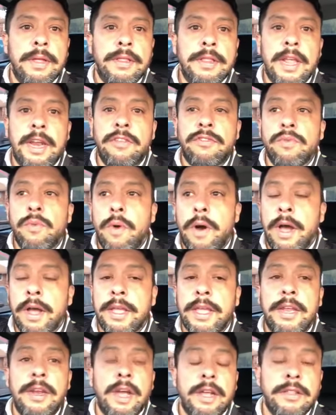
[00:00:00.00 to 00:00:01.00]
that is
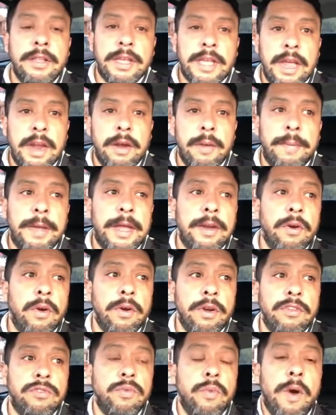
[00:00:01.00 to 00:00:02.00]
walking on the caravan
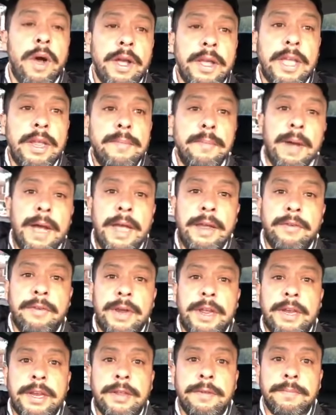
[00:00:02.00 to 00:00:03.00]
or is walking
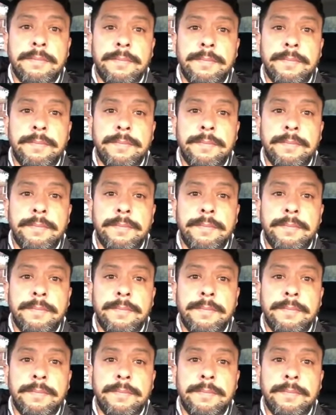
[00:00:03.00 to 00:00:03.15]
migrating.